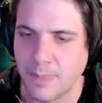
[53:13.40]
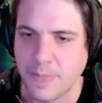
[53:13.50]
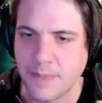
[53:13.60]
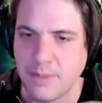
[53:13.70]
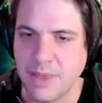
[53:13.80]

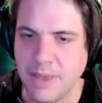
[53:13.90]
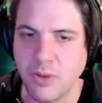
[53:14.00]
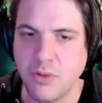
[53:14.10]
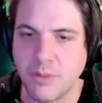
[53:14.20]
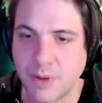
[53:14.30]
people
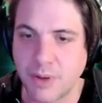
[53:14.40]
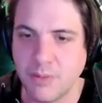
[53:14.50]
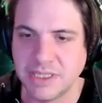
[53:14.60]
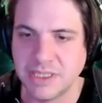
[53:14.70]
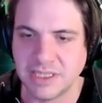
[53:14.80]
who are
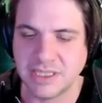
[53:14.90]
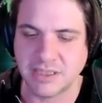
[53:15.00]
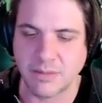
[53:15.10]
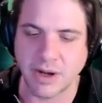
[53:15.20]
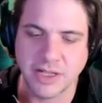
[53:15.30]

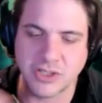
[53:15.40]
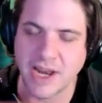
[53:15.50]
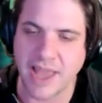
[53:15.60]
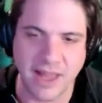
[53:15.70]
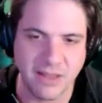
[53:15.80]
pro-mysticism are going to try
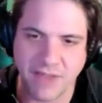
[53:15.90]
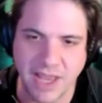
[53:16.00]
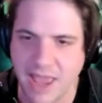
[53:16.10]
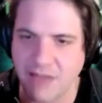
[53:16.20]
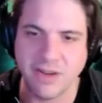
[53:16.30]
to elevate
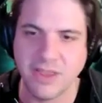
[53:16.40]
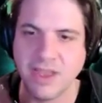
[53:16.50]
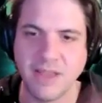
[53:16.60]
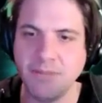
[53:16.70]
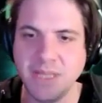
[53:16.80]

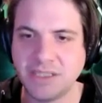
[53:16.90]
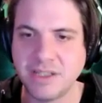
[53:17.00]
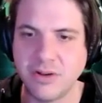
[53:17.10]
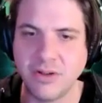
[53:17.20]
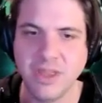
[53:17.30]
everything
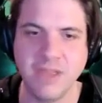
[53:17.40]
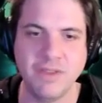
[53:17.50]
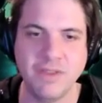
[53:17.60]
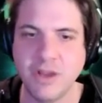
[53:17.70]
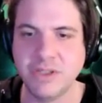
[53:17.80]
mystical
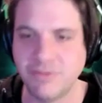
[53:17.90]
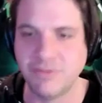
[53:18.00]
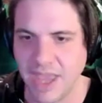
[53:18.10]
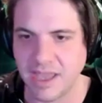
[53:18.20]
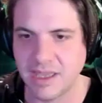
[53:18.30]
even though it's
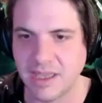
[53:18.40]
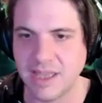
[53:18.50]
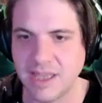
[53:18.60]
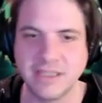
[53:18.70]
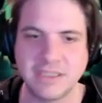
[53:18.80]
fake.
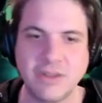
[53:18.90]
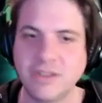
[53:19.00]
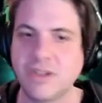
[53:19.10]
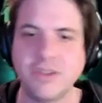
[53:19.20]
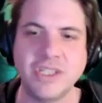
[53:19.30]
And then so
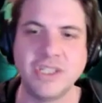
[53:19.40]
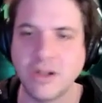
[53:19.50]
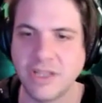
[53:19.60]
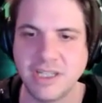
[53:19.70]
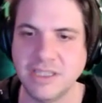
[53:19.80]
there's all these
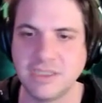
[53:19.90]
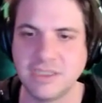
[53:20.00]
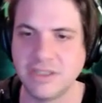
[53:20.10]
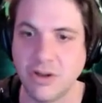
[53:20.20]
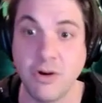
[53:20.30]
charlatans
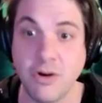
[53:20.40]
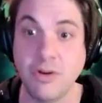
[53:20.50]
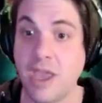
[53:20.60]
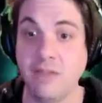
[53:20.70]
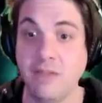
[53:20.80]
just,
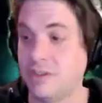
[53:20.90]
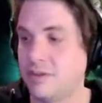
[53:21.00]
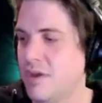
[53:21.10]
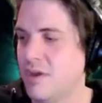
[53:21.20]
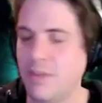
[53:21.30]
there's
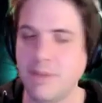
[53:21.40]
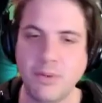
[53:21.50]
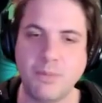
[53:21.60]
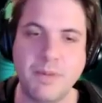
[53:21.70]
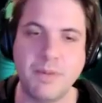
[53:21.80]

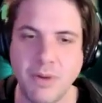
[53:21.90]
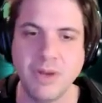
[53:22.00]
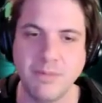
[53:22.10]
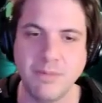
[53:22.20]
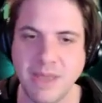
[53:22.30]
people
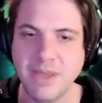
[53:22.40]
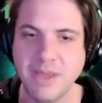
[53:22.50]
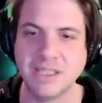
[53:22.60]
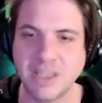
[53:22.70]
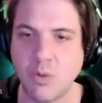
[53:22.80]
promoting me
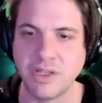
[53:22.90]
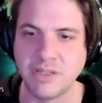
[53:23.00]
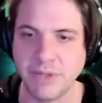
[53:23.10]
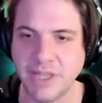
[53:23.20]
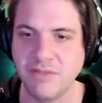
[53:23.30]
because they want to
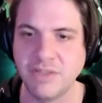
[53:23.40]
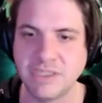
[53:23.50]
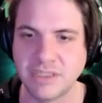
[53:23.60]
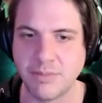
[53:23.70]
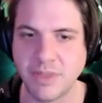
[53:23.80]
believe in
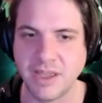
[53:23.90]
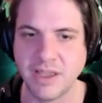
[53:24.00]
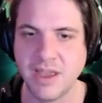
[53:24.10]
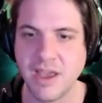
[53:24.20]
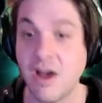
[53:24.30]
something.
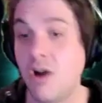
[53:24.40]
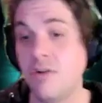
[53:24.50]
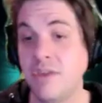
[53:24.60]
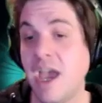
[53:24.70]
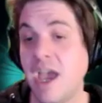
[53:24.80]

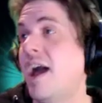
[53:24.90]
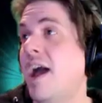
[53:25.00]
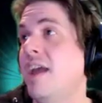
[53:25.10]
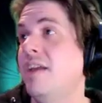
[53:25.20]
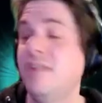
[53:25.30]
Yeah,
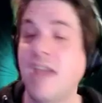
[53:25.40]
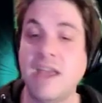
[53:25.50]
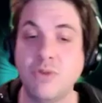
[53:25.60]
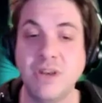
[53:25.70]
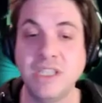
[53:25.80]
I had
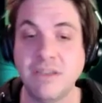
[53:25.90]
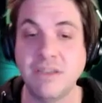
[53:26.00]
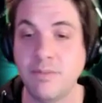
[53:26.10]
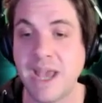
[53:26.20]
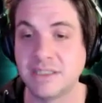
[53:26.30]
27
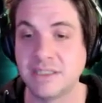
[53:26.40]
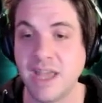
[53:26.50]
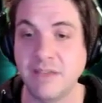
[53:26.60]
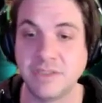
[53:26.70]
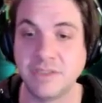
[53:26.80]
past
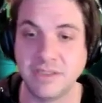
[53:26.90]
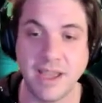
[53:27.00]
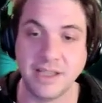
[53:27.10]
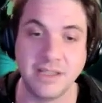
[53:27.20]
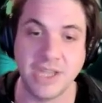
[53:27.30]
lives. I
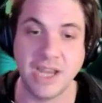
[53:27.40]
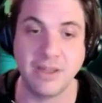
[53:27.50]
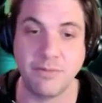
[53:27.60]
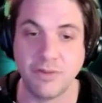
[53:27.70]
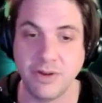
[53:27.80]
can channel
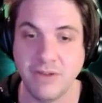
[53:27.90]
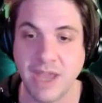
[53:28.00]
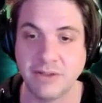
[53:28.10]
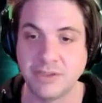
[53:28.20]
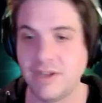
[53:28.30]
them for you
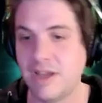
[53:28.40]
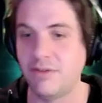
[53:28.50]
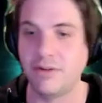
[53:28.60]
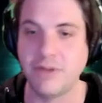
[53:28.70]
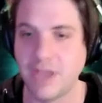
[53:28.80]
now. So now,
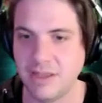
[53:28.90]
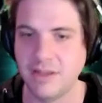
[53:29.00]
okay,